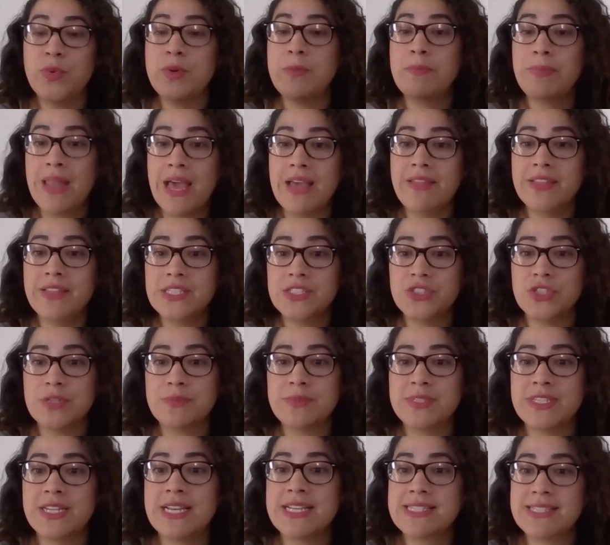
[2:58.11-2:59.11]
plan these
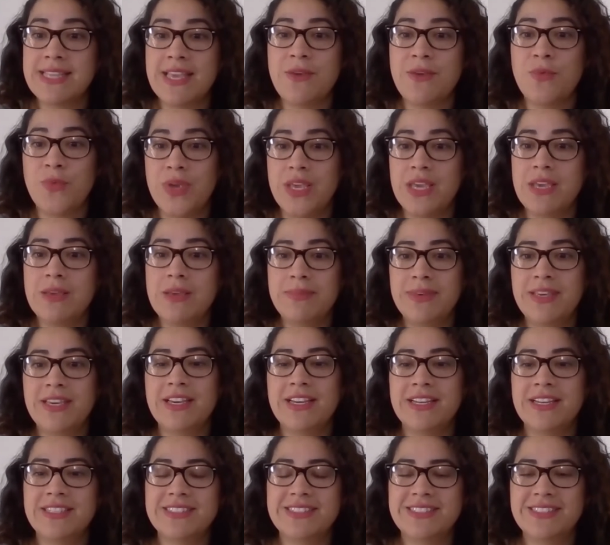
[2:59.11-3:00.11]
trips, and I say we
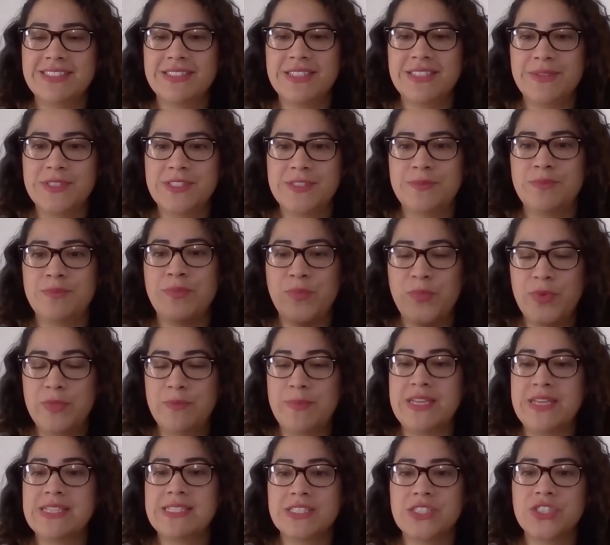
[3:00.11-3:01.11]
because it's with
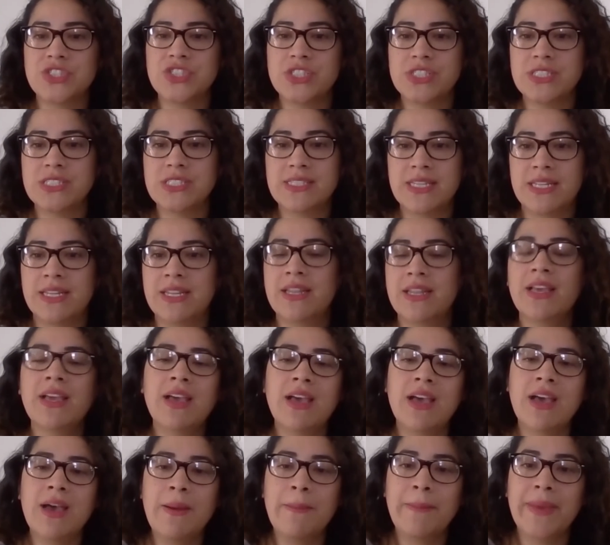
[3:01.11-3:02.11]
my sisters and
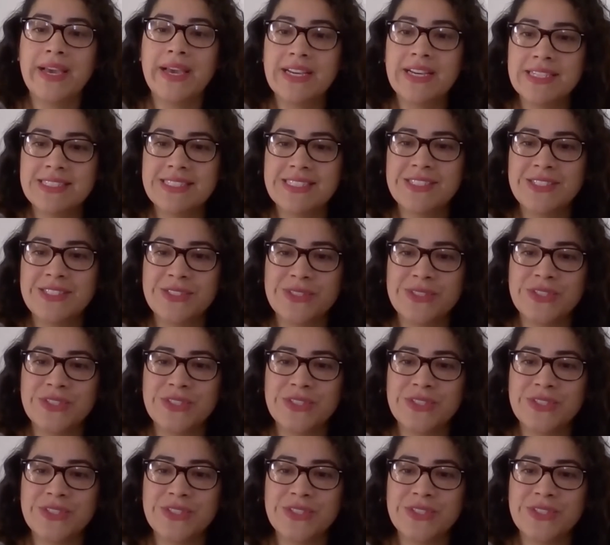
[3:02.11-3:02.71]
my cousins.